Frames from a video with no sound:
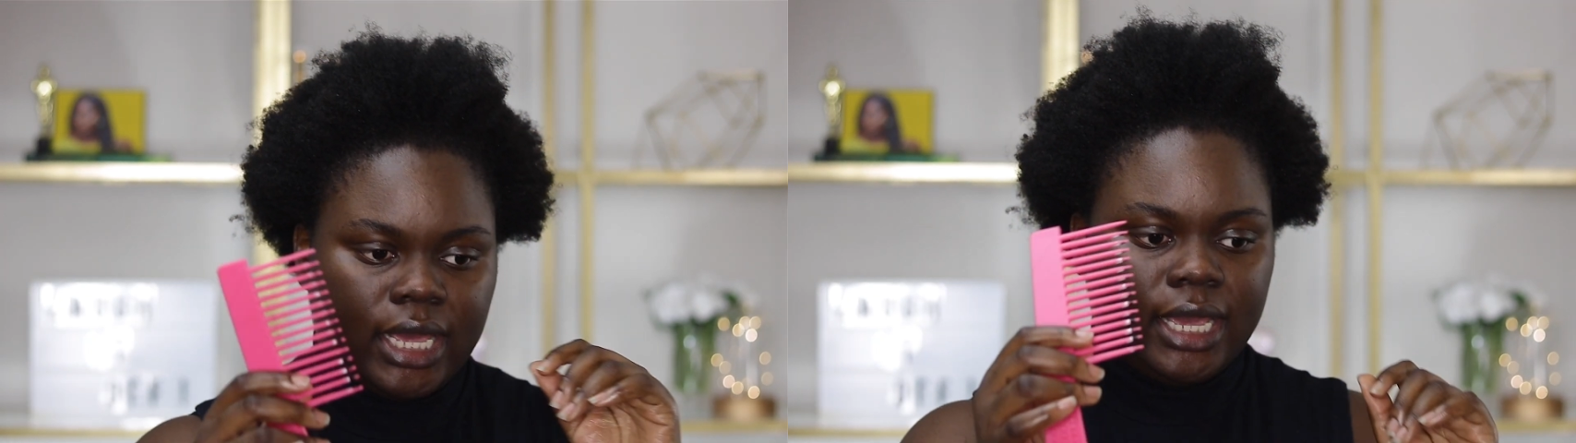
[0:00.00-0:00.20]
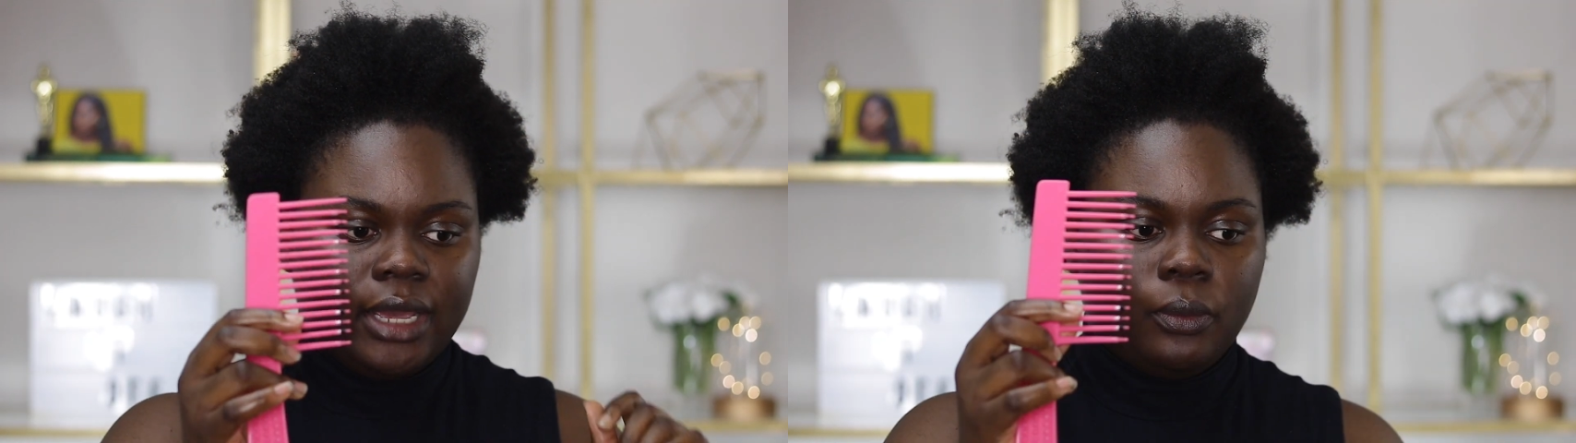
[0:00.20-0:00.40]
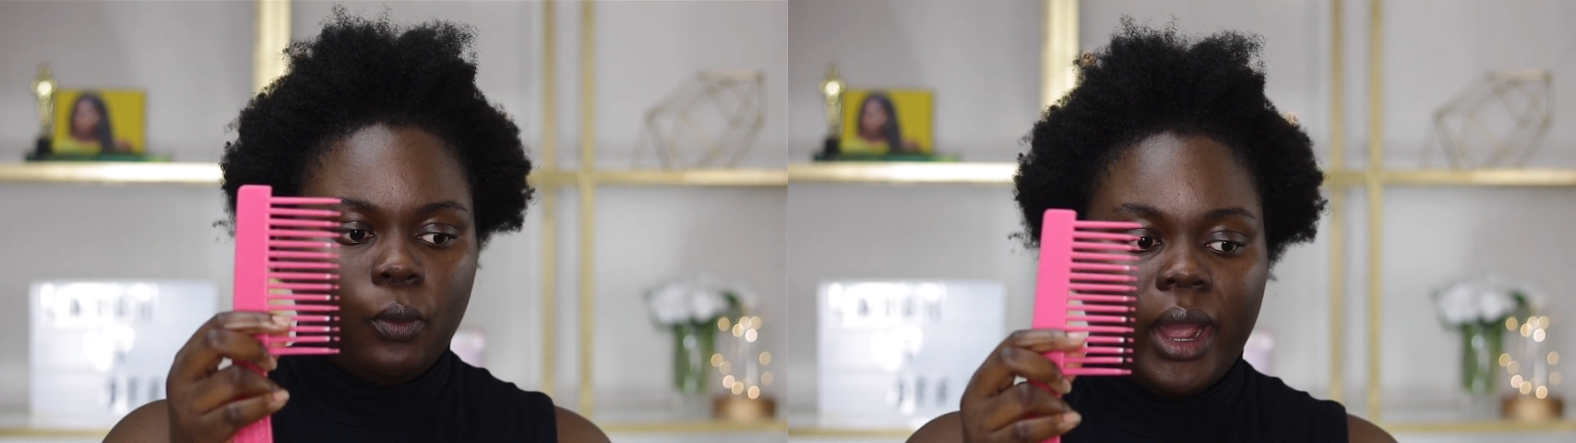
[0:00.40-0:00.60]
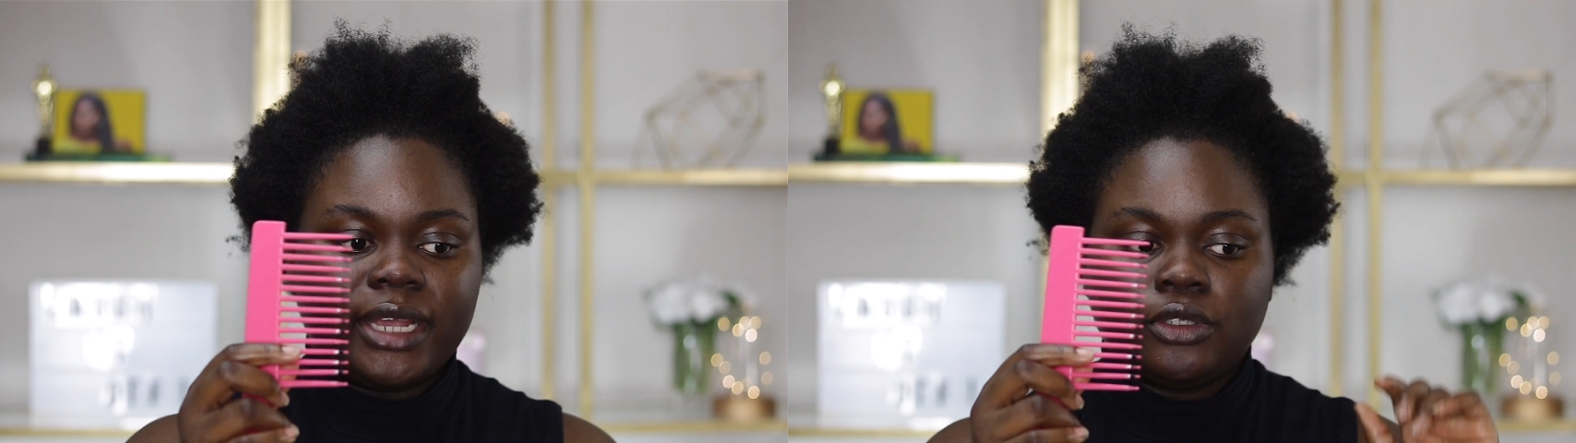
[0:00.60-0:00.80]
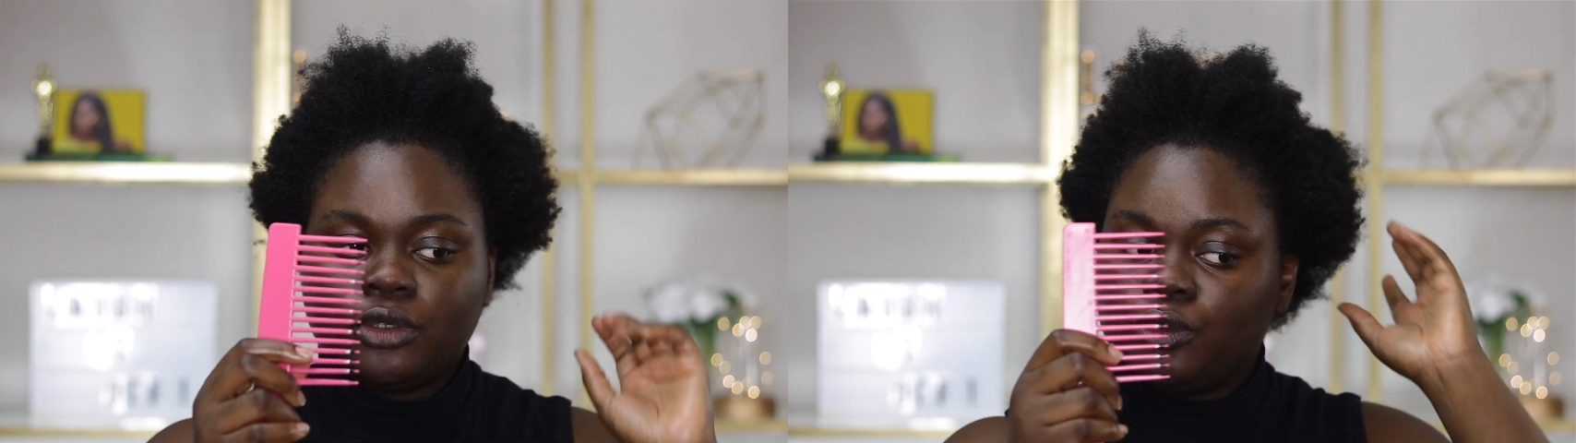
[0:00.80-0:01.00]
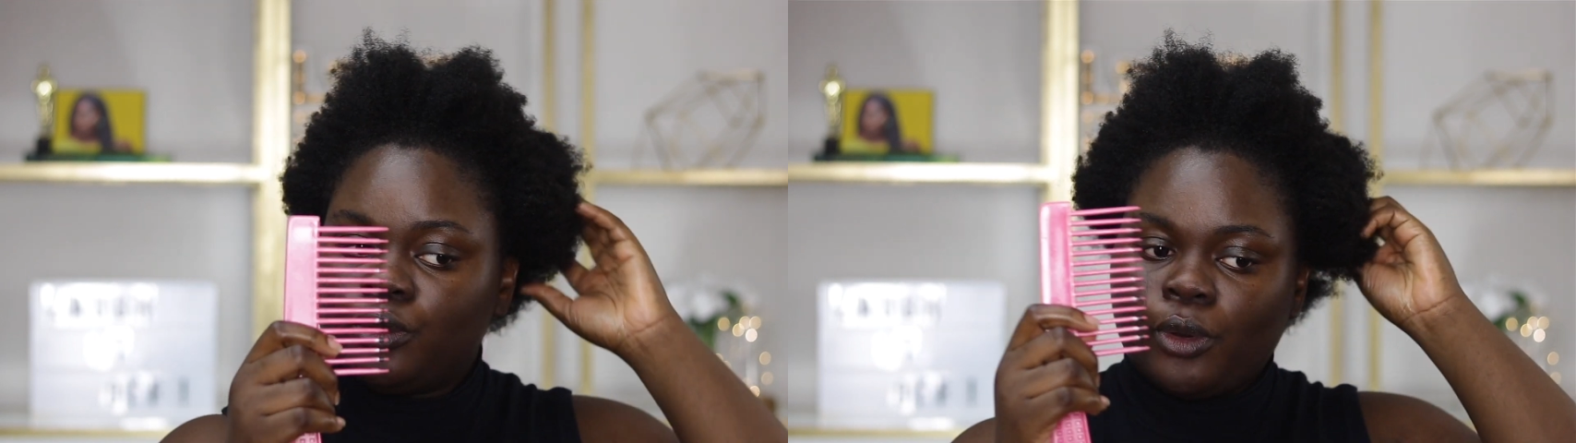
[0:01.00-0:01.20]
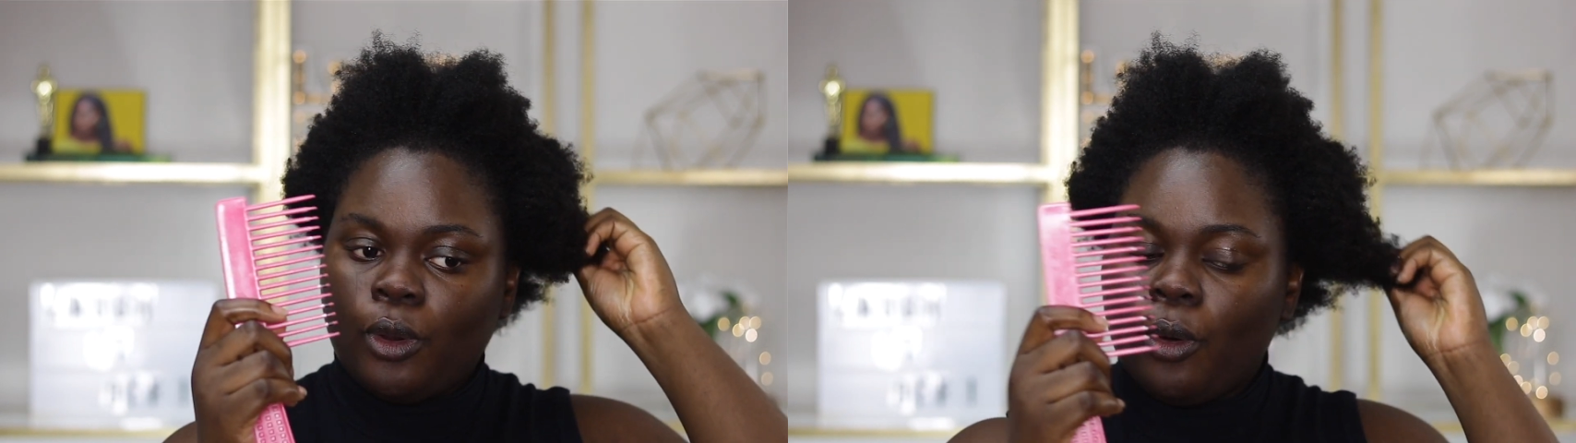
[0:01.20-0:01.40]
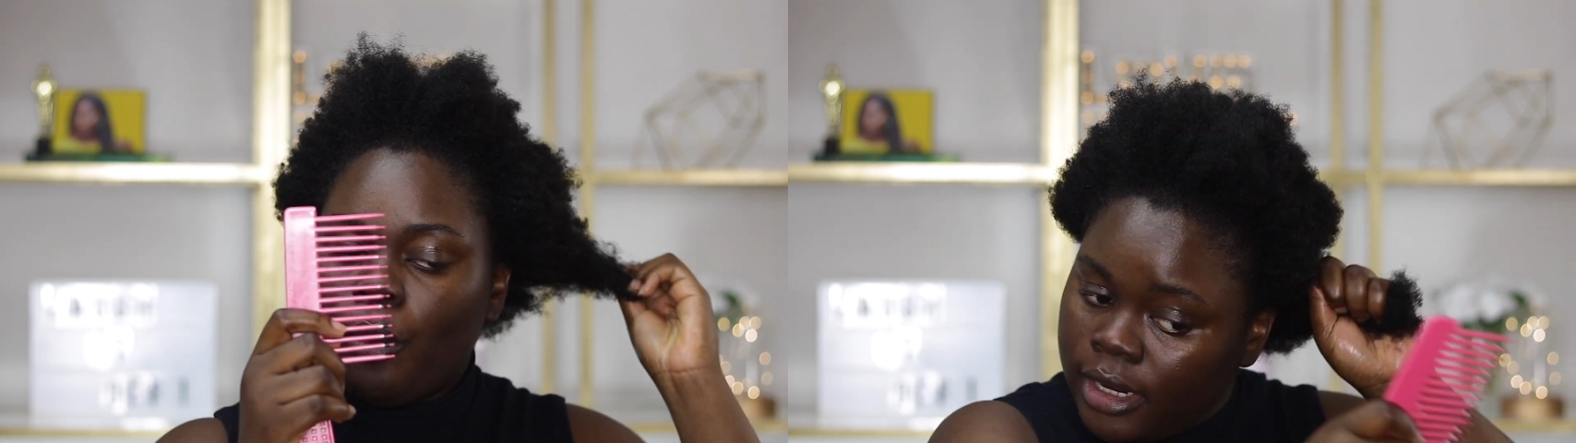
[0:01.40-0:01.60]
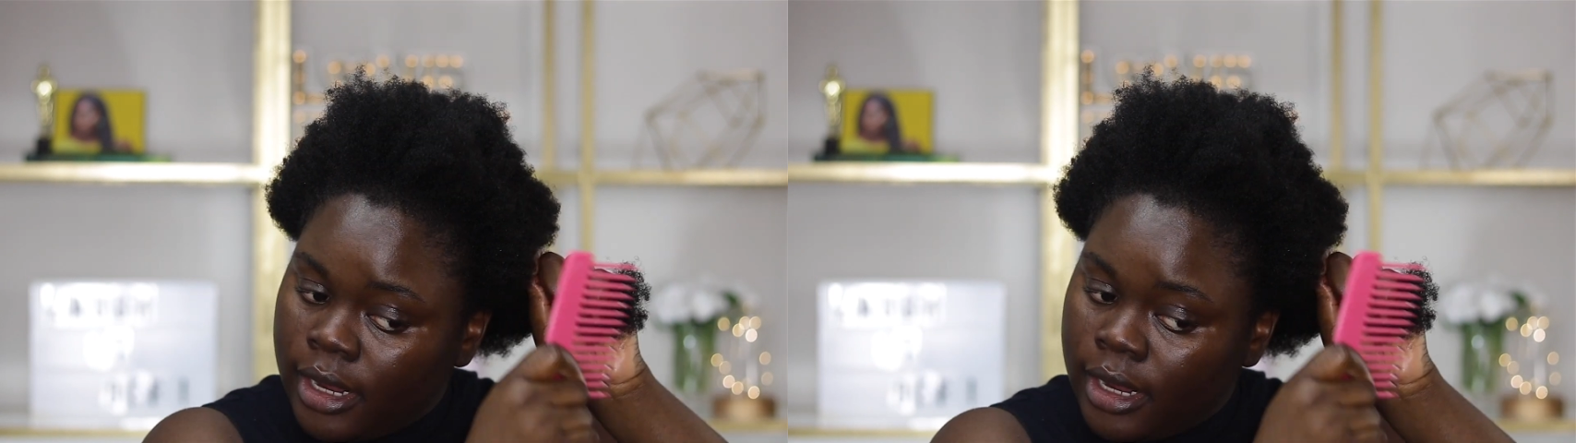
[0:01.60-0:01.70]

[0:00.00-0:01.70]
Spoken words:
a white tooth comb